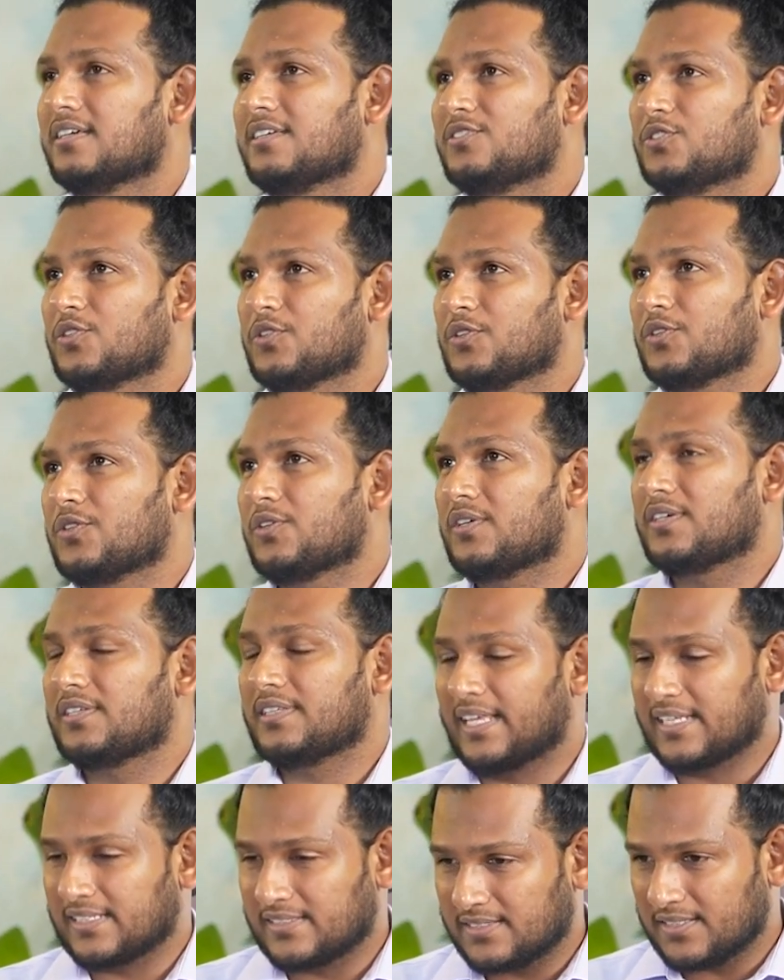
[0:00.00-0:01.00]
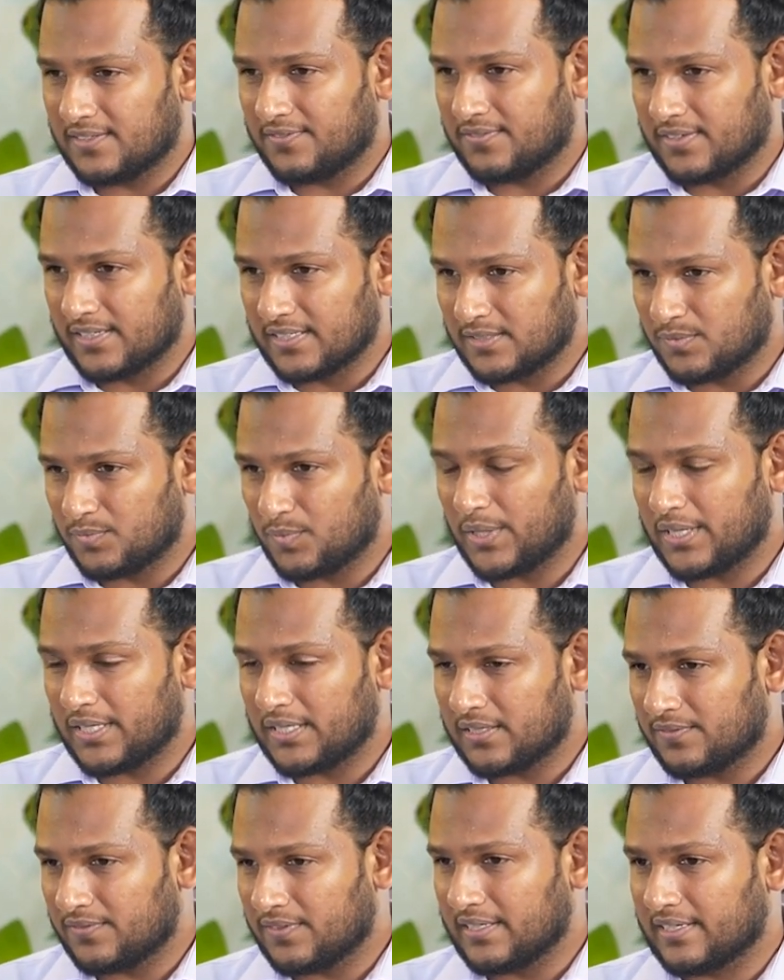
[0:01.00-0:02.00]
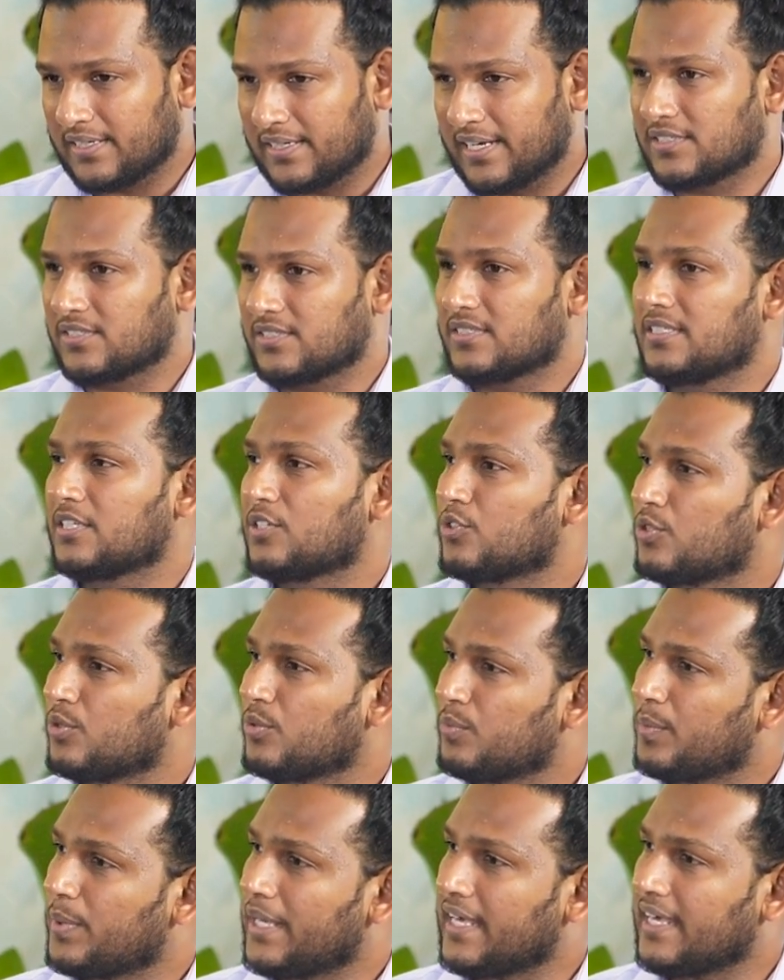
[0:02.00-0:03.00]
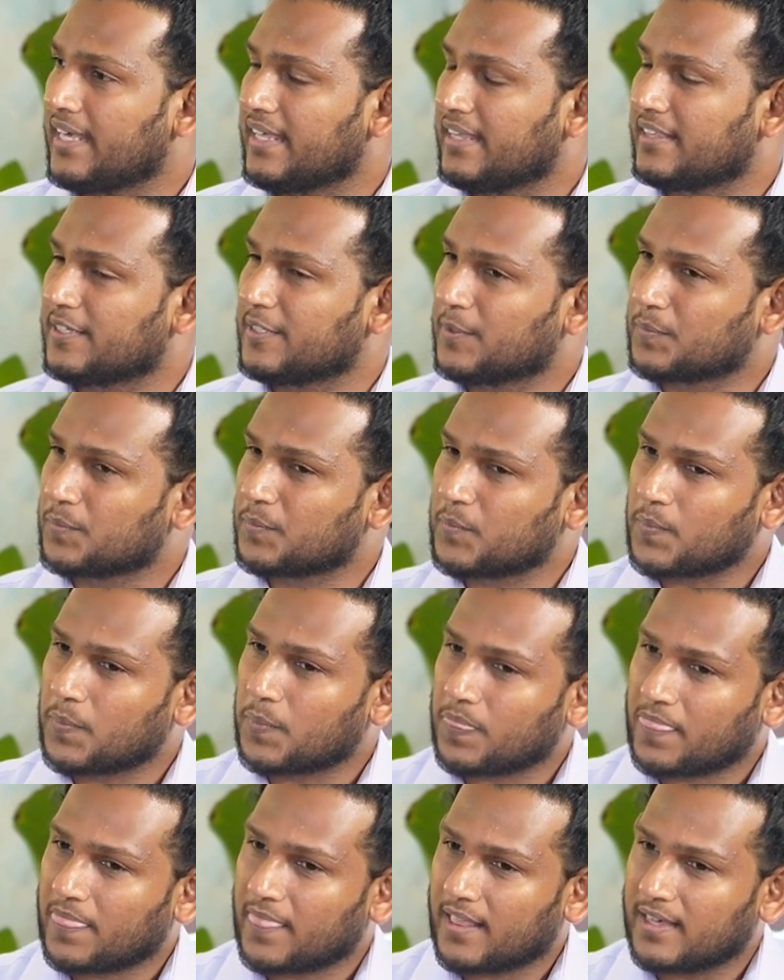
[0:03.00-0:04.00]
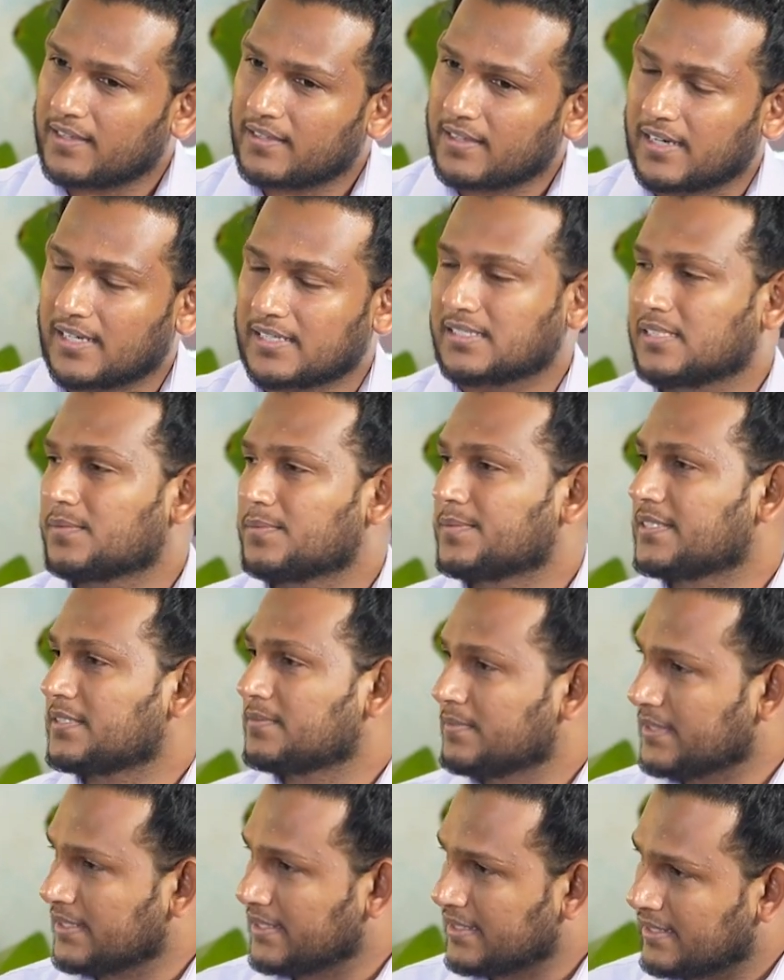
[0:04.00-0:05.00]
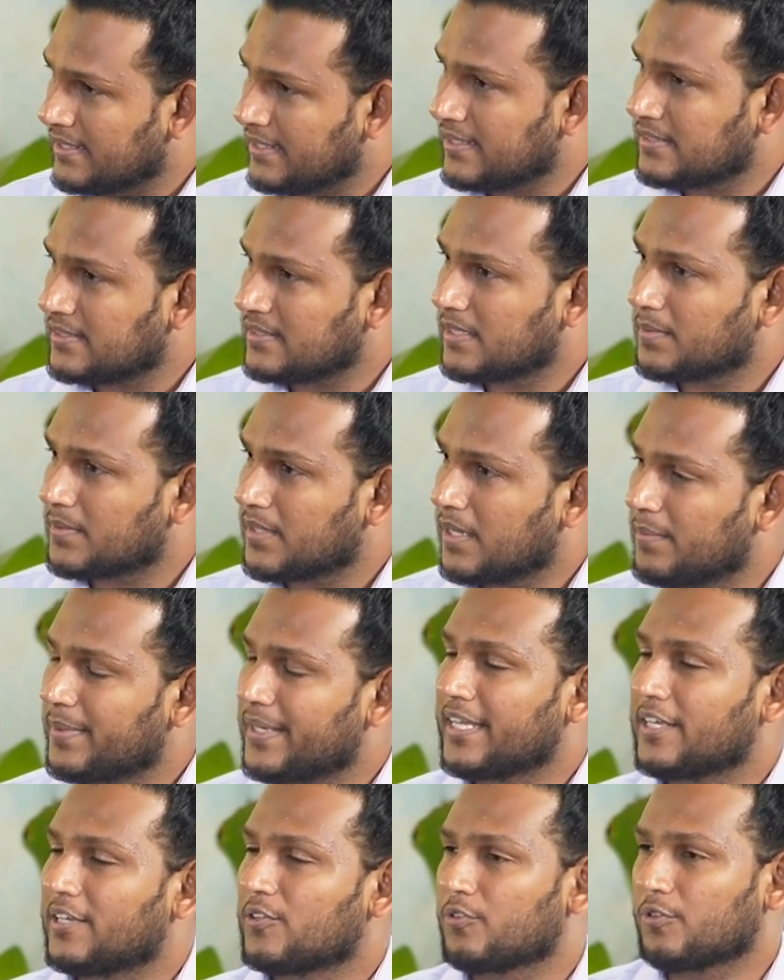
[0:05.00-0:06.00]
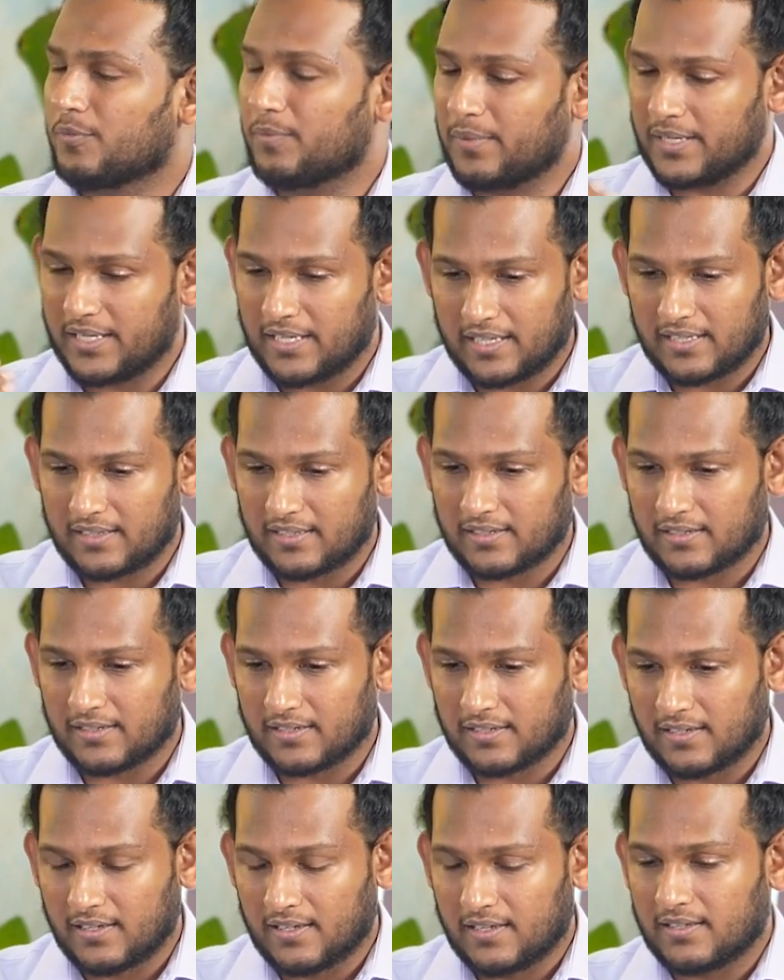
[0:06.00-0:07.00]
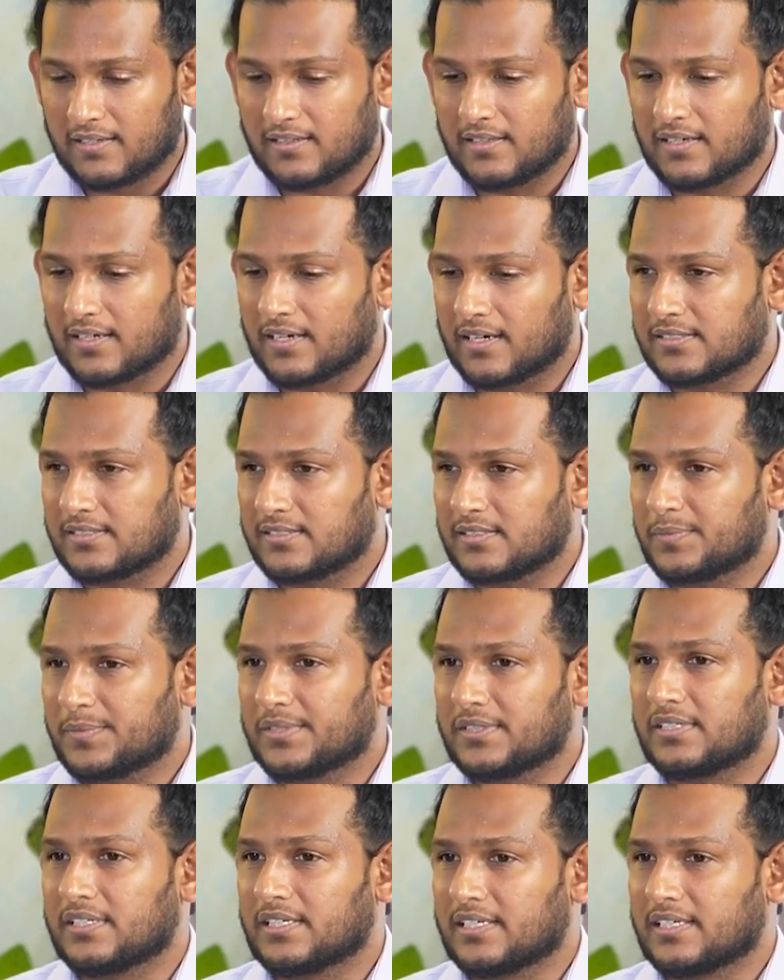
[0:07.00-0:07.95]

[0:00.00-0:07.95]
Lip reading: So that's the first point of interaction. It could be either the customer's birthday is upcoming, it could be the customer